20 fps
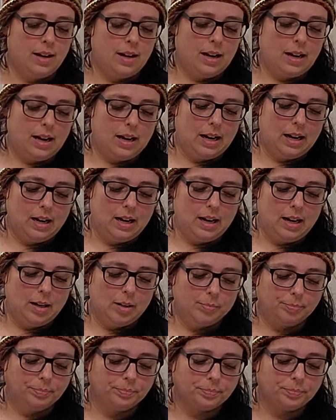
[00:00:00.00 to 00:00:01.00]

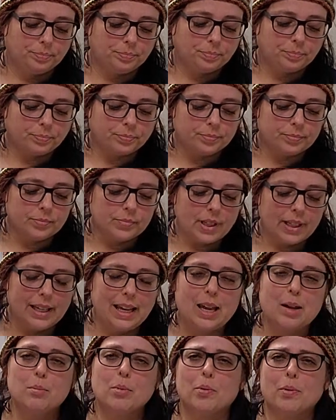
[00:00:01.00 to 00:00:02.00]

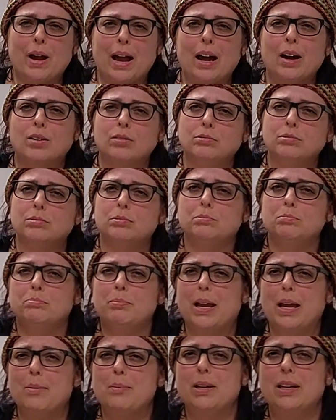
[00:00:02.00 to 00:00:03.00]
came around
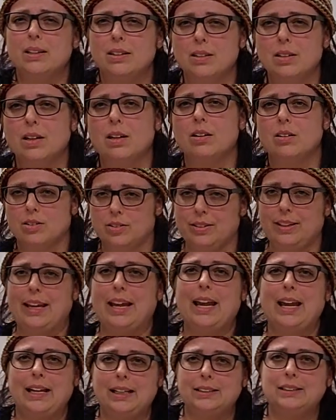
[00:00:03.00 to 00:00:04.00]
maybe in the early
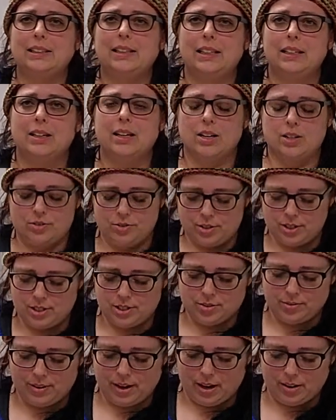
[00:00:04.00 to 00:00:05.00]

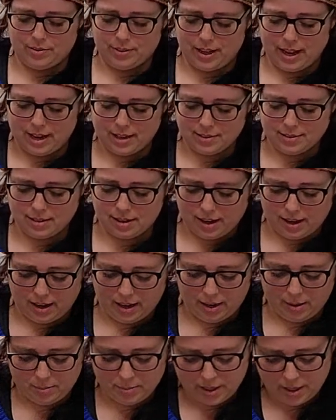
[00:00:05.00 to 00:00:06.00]
1800s, around that
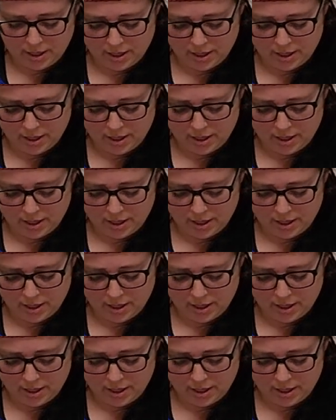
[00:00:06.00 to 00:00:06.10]
time.